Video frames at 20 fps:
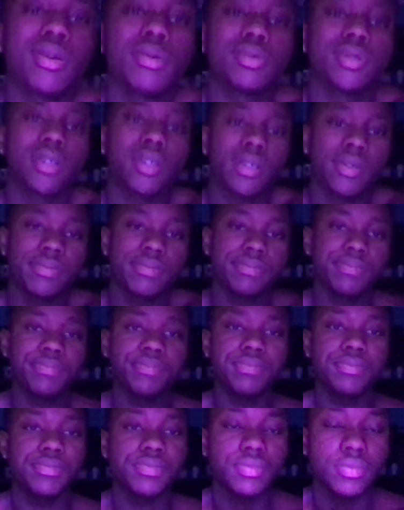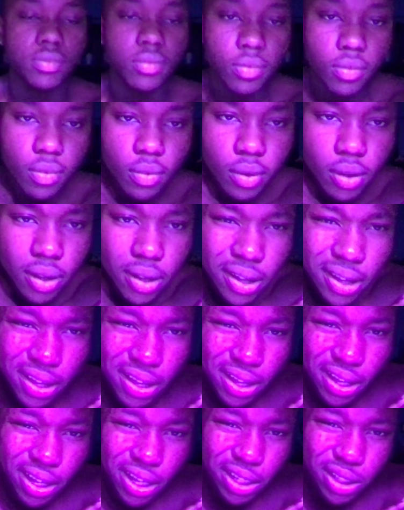what I'm saying?
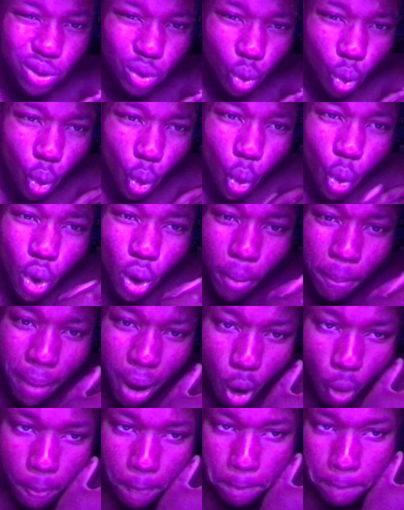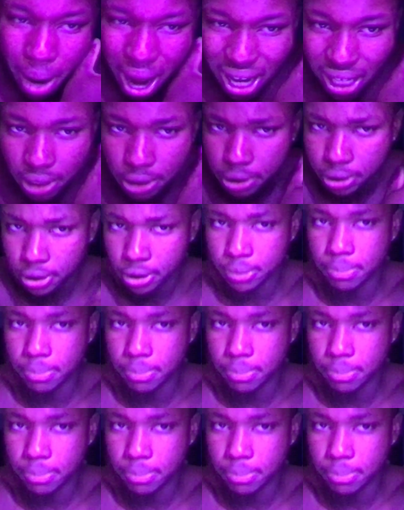it's all about balance,